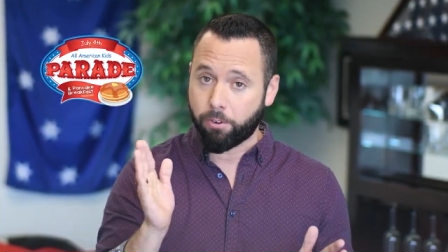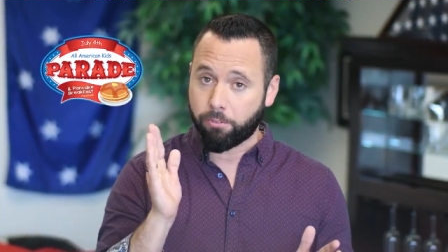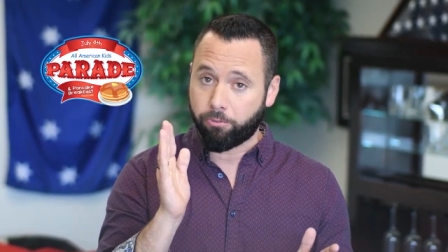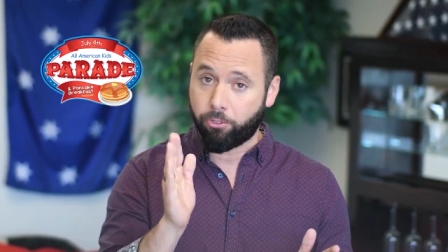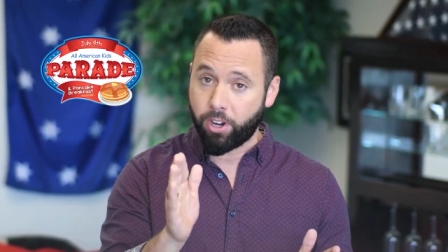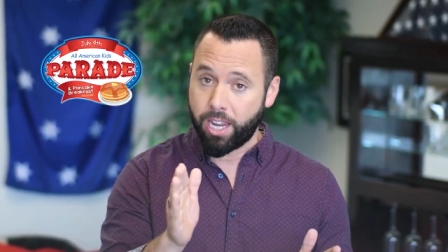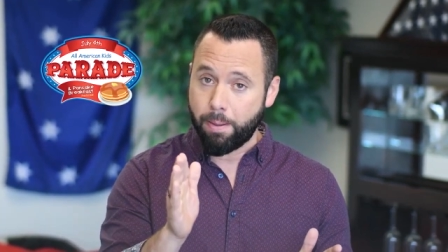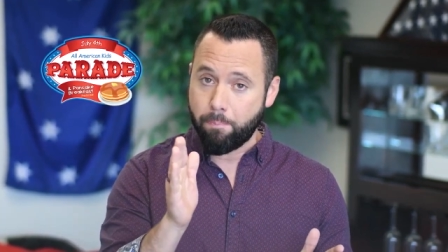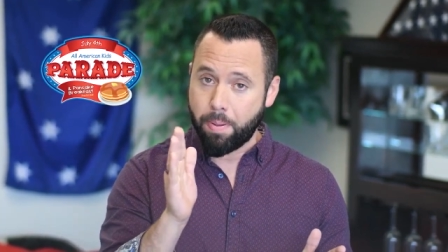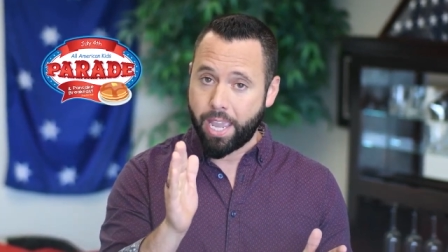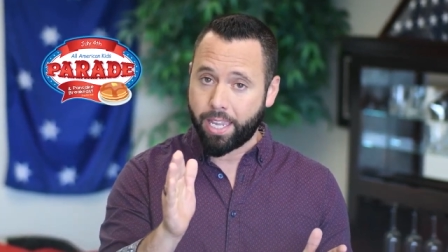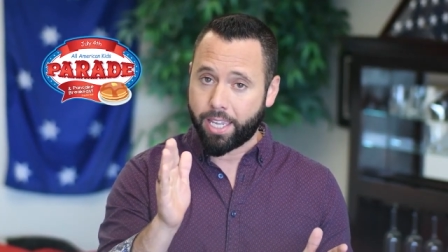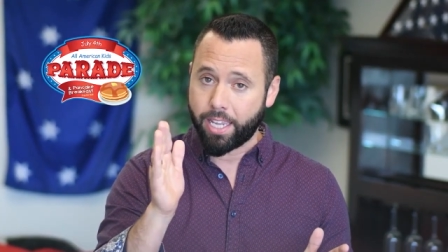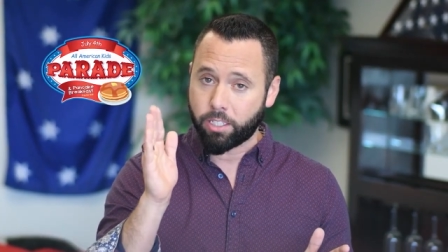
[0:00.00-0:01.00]
for free
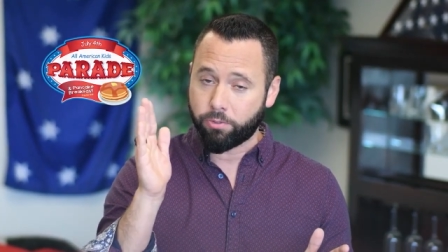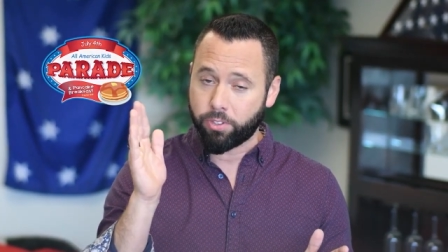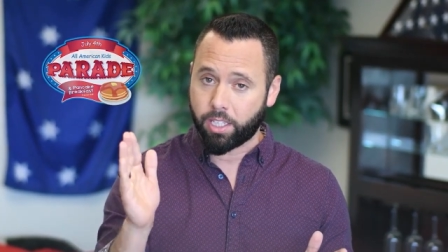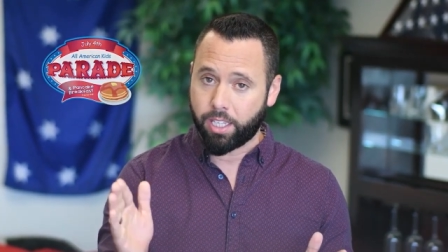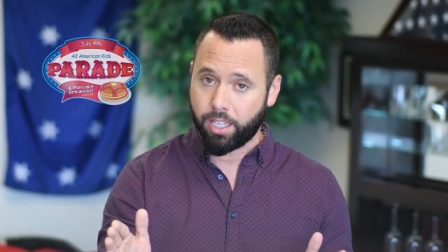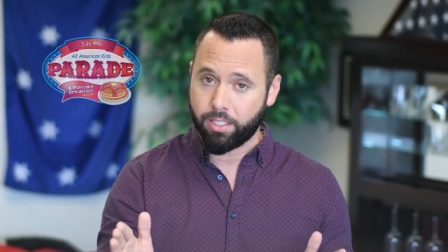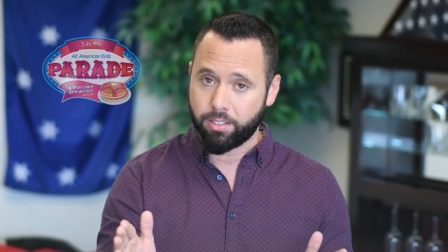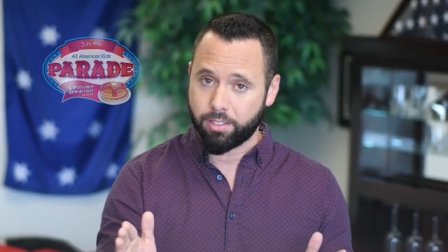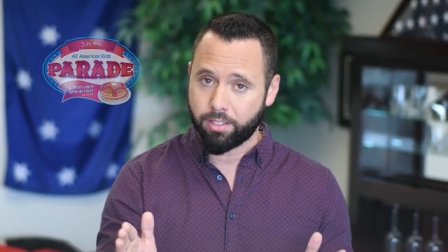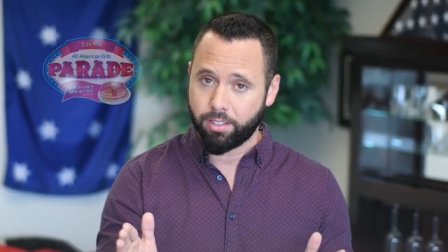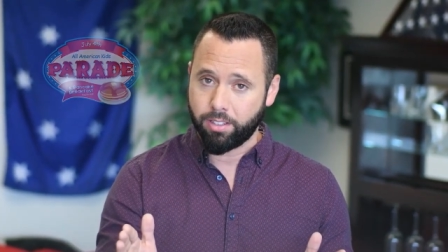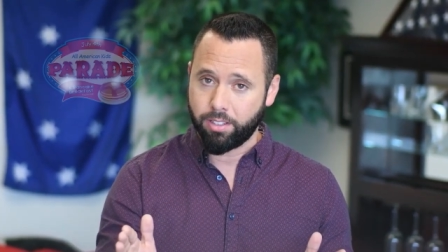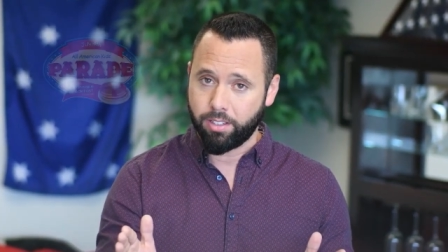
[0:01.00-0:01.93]
pancakes for the kids.